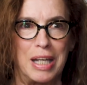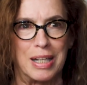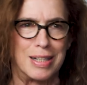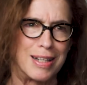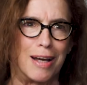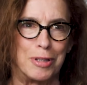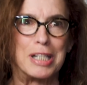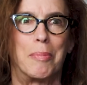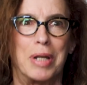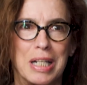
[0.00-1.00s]
You could tell when
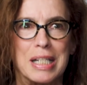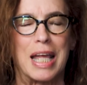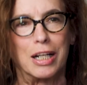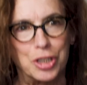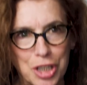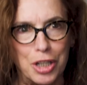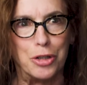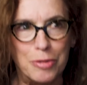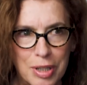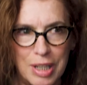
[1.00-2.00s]
somebody's sketching you.